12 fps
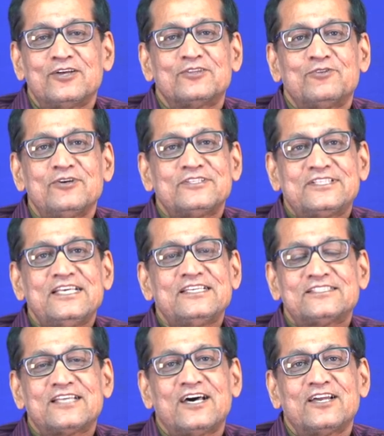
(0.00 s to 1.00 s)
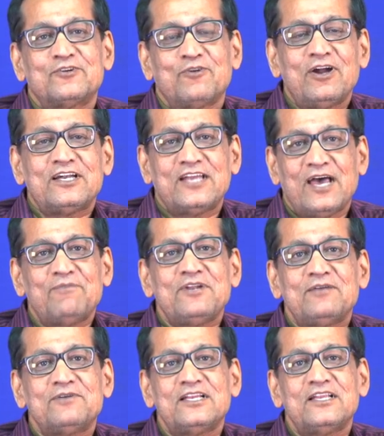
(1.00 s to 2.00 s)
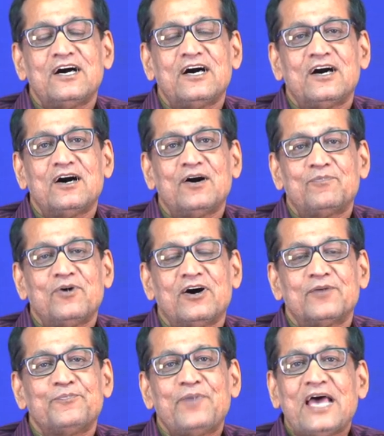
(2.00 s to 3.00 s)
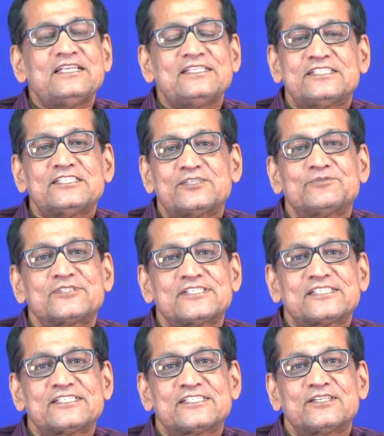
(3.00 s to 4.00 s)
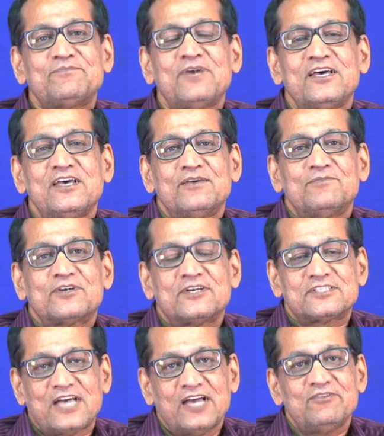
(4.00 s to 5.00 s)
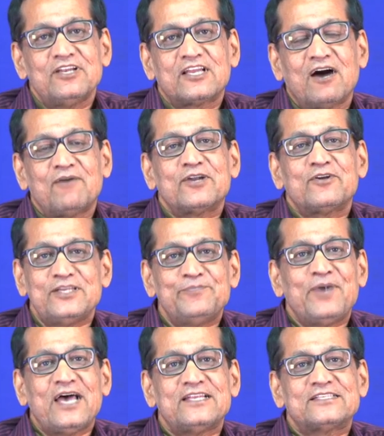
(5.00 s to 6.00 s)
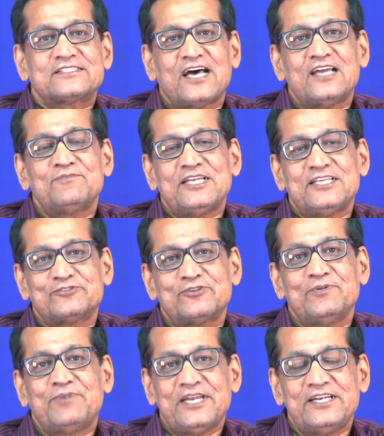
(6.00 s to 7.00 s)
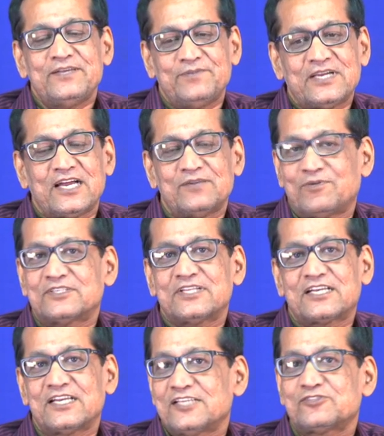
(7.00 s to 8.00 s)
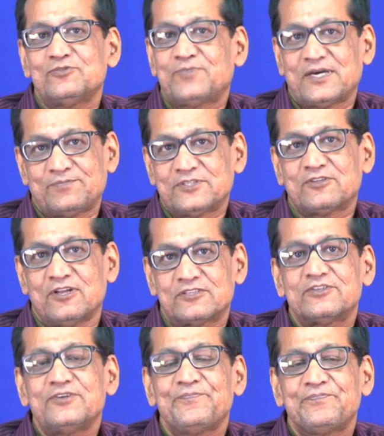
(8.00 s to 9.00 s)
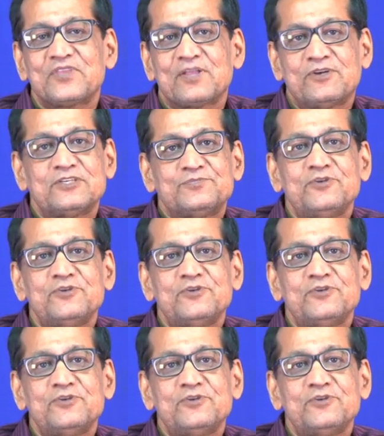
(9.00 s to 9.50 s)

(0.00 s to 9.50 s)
those things are not available for balanced distribution system, because I will cover only balance. Unbalance will be very difficult for the classroom purpose also, because